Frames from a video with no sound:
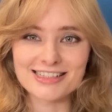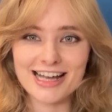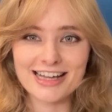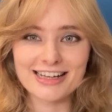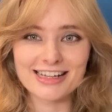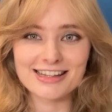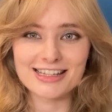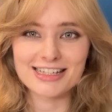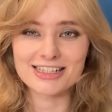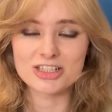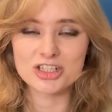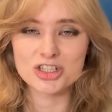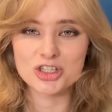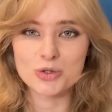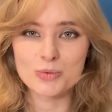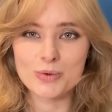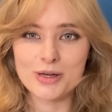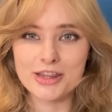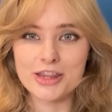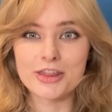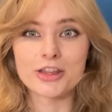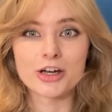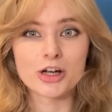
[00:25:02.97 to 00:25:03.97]
anything to do
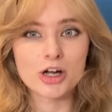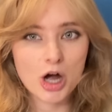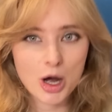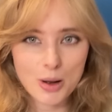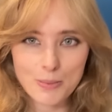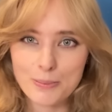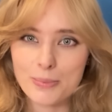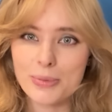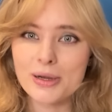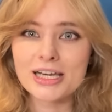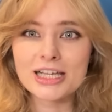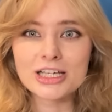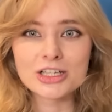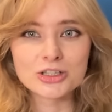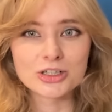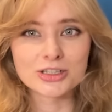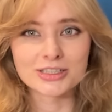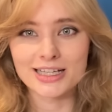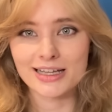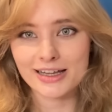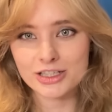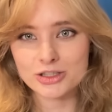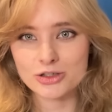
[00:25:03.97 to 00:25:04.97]
with the company Good
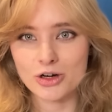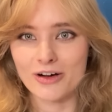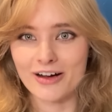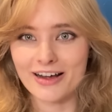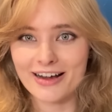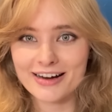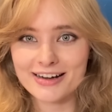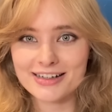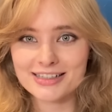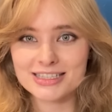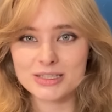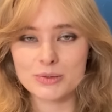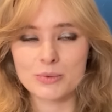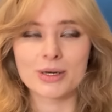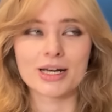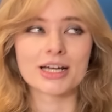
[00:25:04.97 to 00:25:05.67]
Electronics. When